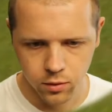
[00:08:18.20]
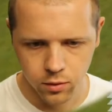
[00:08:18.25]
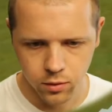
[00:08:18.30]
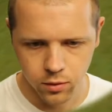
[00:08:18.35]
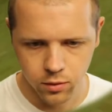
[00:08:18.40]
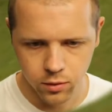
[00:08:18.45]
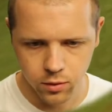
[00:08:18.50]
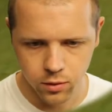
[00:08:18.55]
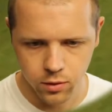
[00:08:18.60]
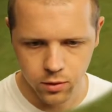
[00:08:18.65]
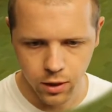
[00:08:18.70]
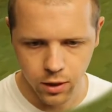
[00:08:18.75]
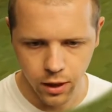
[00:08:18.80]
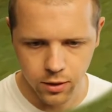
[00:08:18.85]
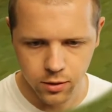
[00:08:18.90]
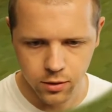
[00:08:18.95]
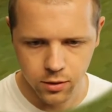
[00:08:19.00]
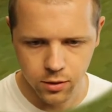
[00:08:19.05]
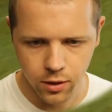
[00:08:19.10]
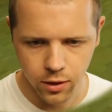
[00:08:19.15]

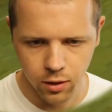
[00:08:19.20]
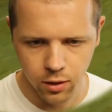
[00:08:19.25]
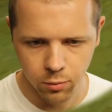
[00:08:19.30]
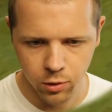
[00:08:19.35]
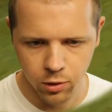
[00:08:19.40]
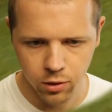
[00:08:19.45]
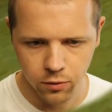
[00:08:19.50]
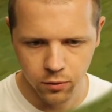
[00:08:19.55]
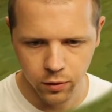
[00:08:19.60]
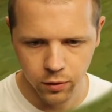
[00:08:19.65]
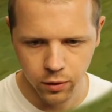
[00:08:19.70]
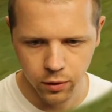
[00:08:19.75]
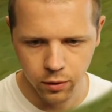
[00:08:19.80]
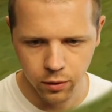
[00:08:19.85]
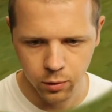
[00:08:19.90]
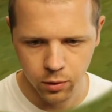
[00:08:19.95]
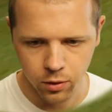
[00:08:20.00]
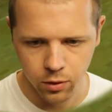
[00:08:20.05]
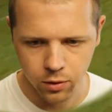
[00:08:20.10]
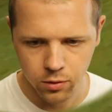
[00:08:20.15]
tasks that can be configured
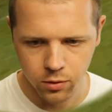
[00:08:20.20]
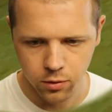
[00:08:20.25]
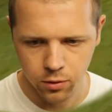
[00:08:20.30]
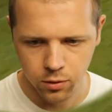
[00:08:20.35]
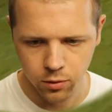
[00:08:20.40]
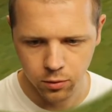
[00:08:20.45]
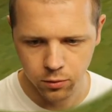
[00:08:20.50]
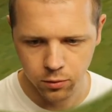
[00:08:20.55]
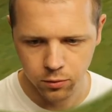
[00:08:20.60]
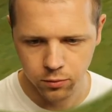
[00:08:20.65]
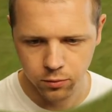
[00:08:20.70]
with this. So,